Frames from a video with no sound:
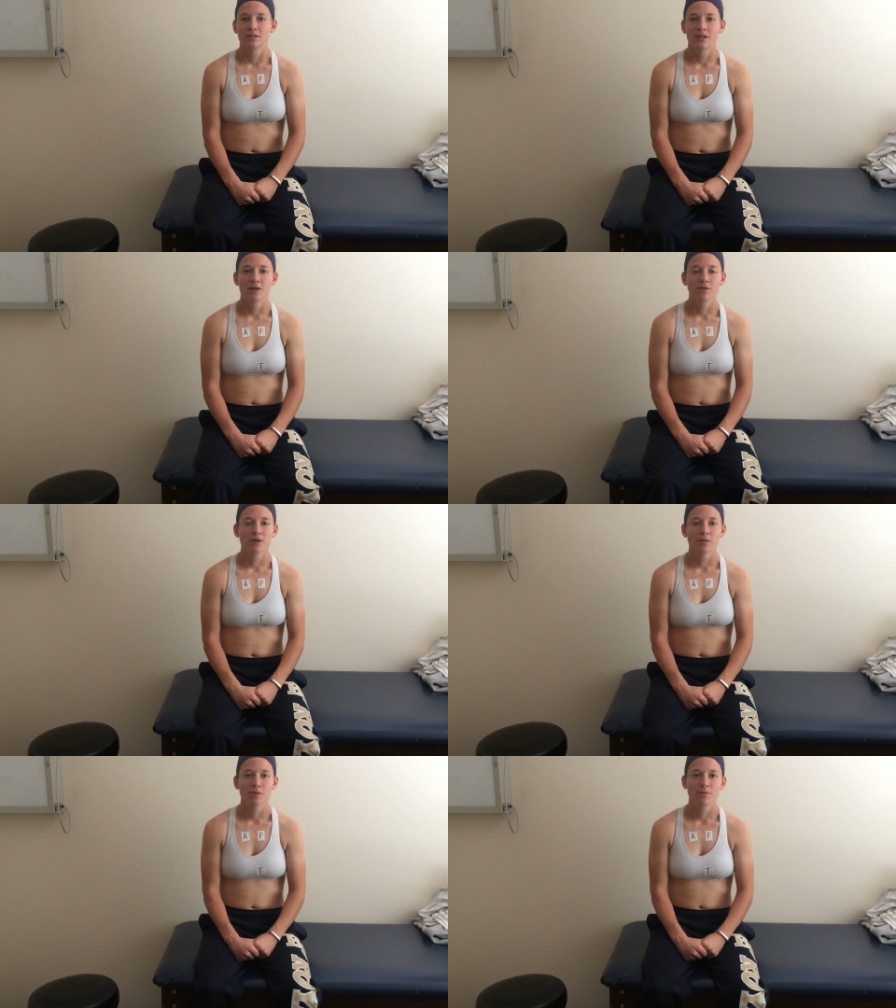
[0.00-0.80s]
Today we're
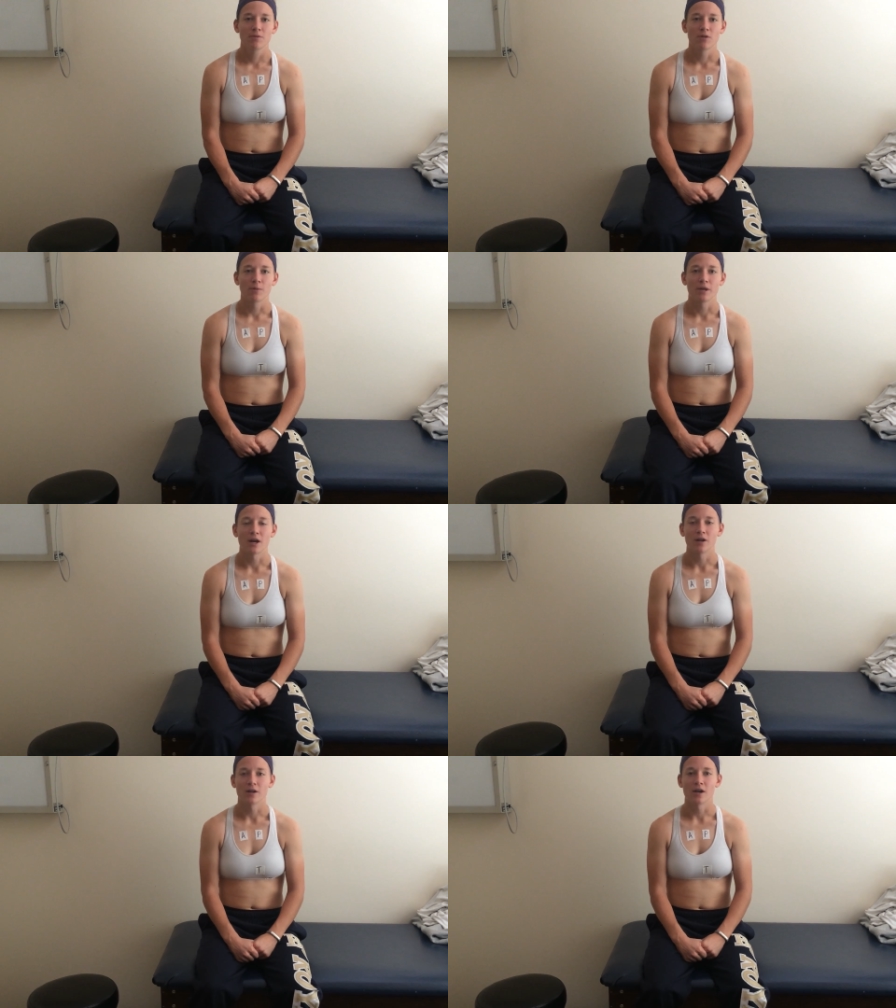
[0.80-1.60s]
going to be performing
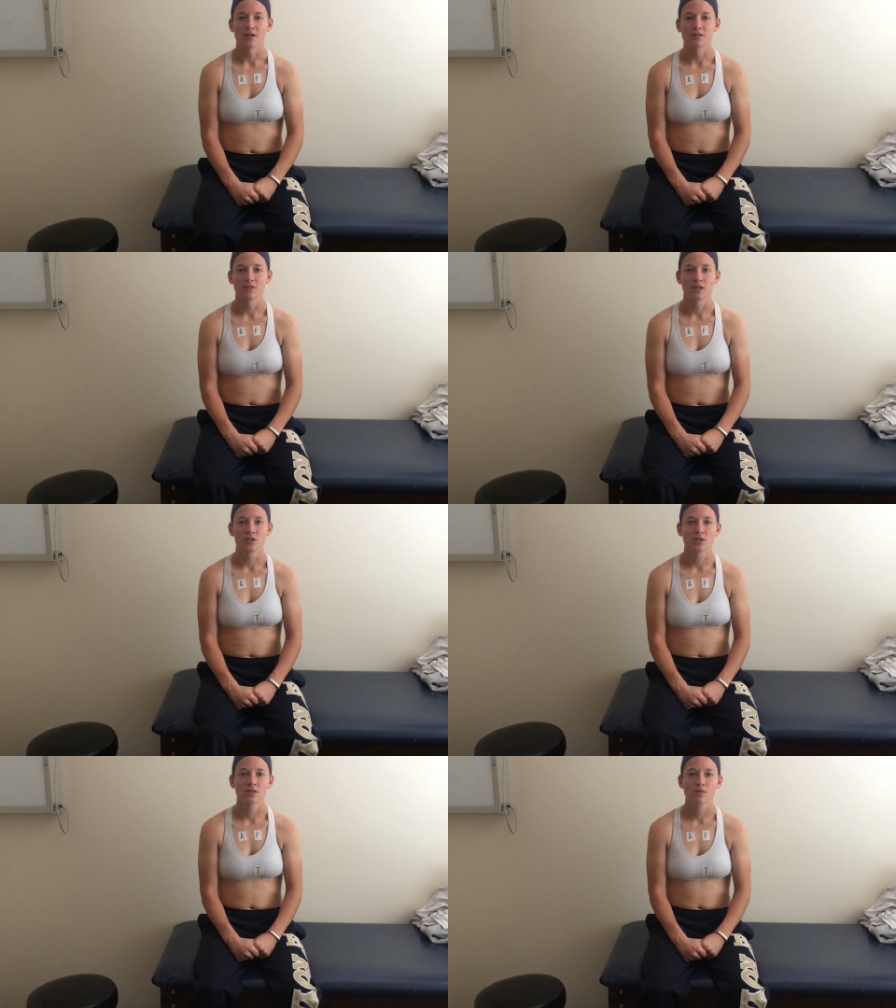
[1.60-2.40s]
heart
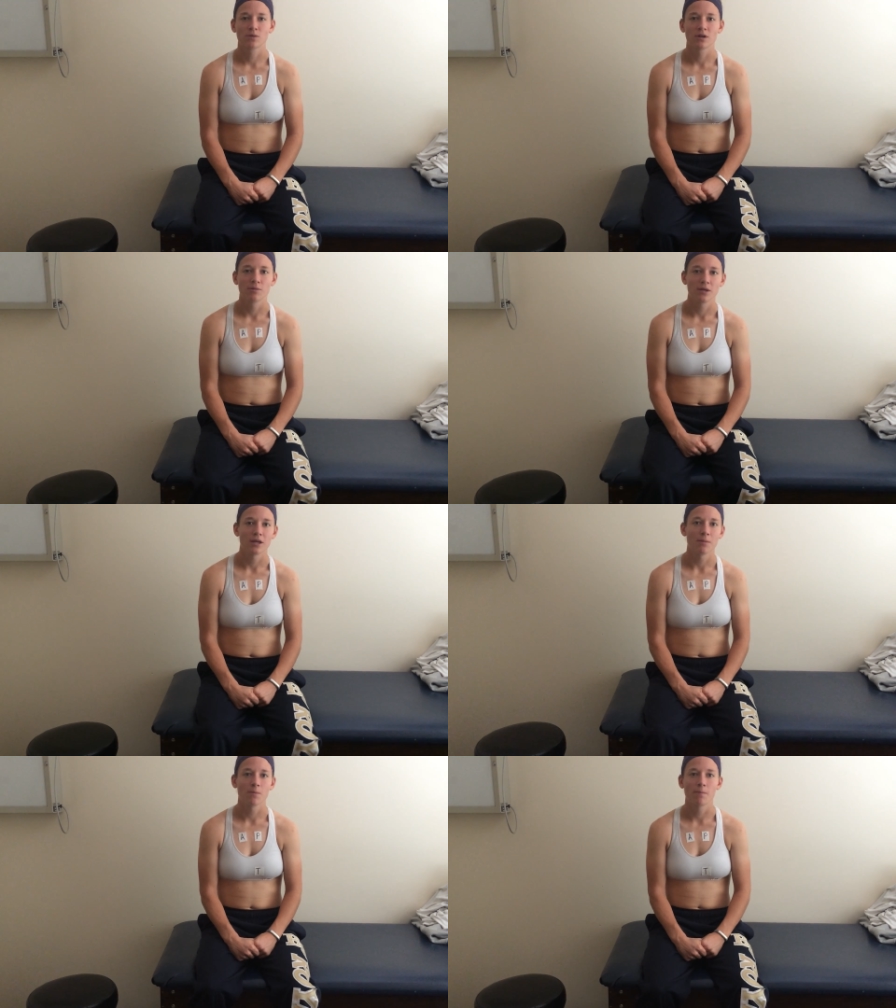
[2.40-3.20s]
auscultations. We're going to
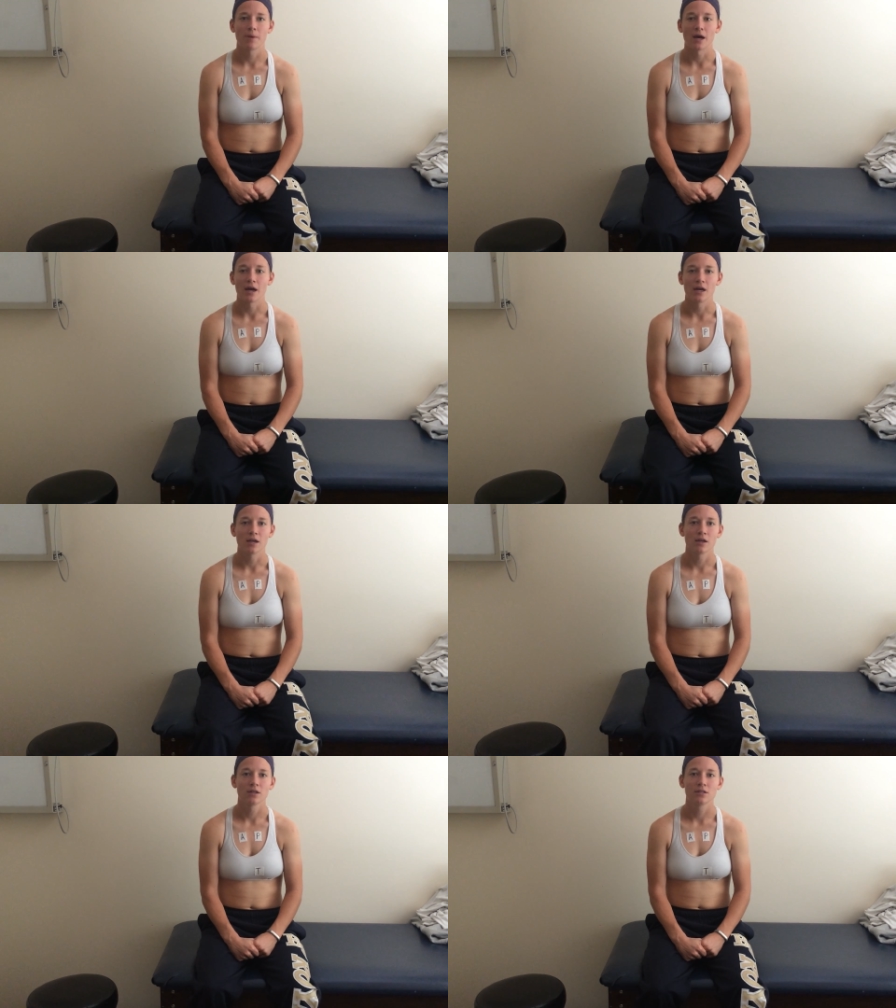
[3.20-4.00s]
begin
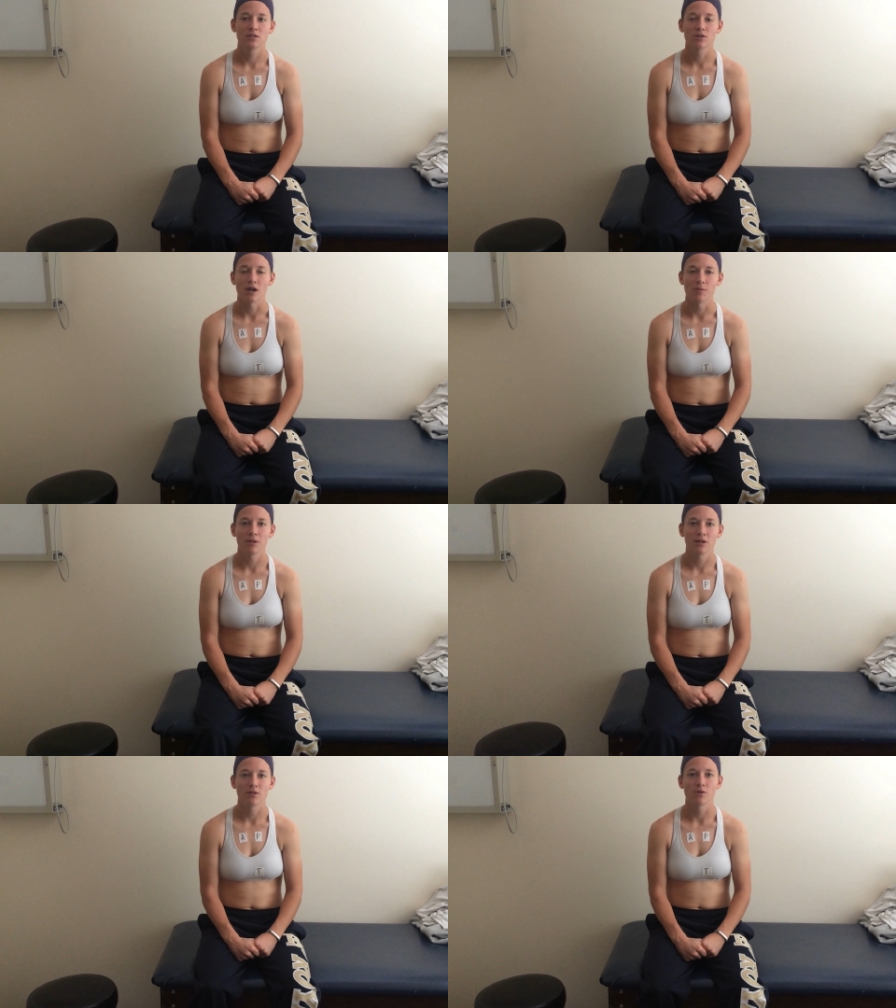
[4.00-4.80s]
by
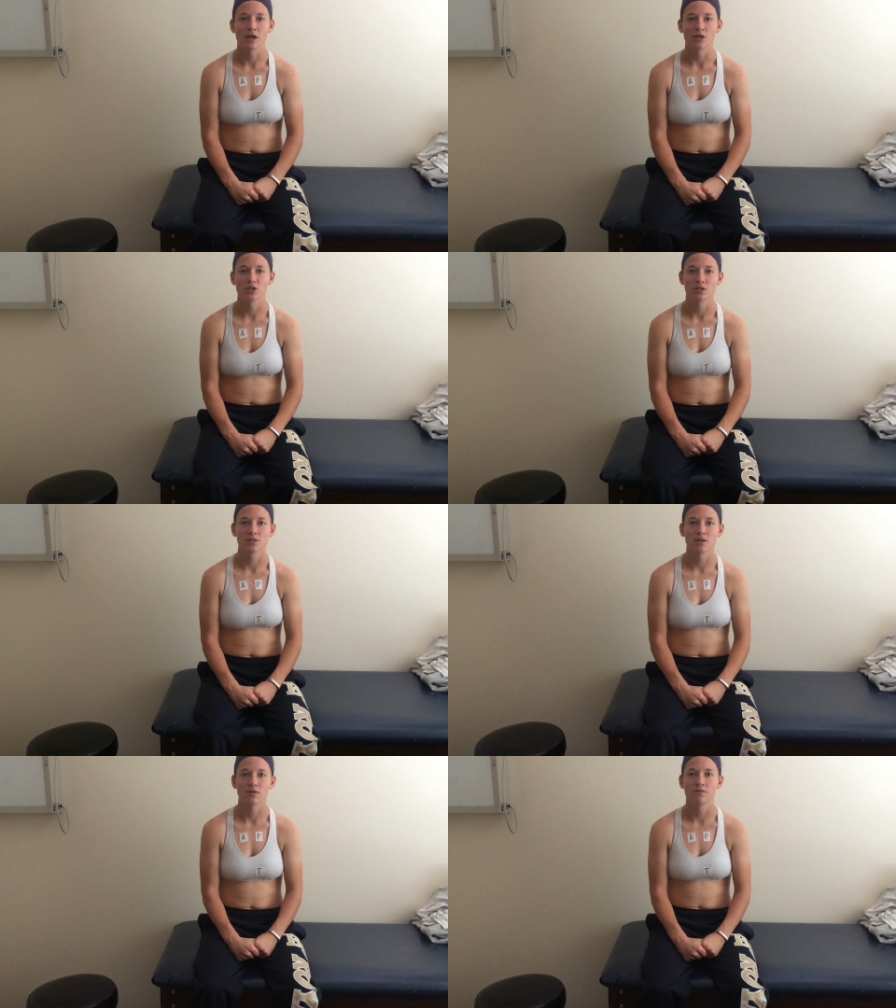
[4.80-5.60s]
describing the
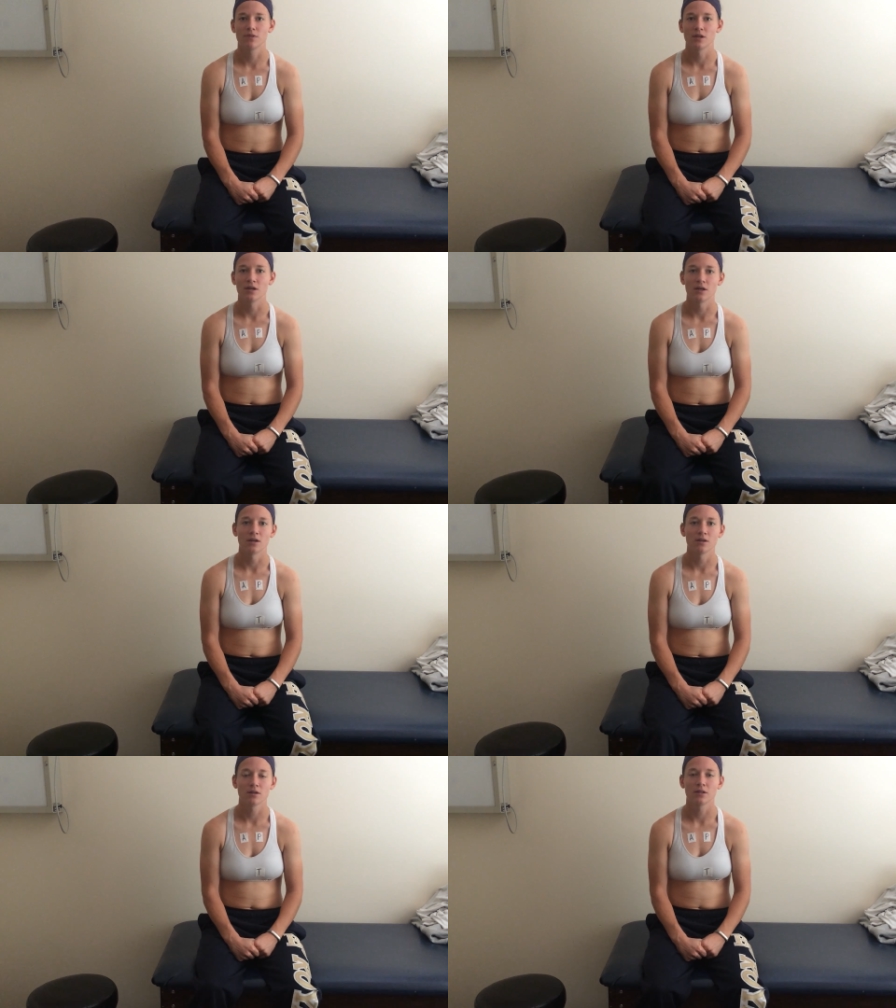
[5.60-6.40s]
locations of the
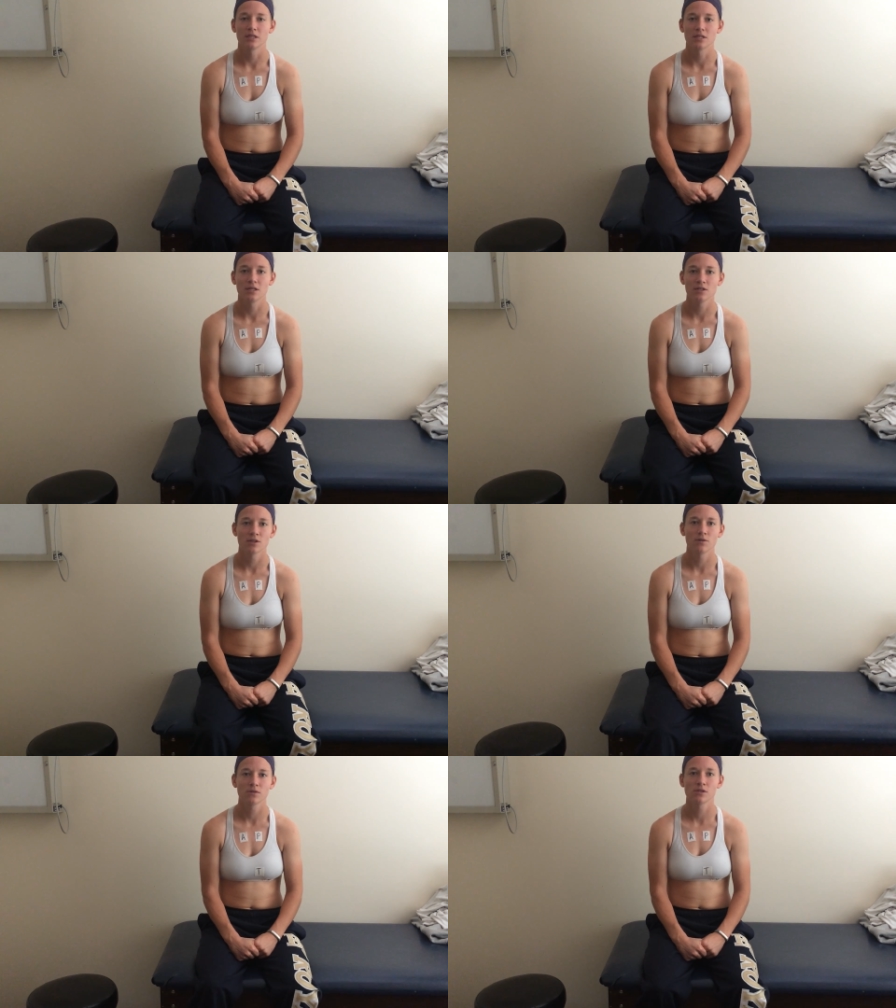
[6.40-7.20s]
listening
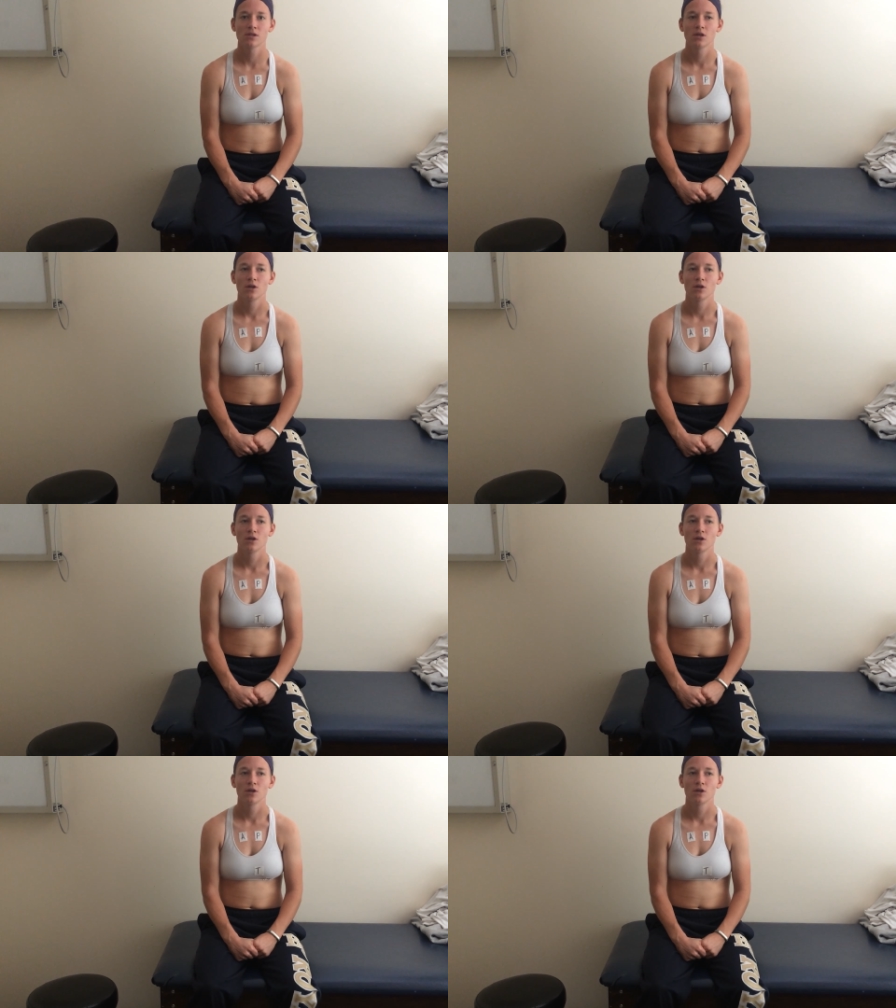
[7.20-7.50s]
zones.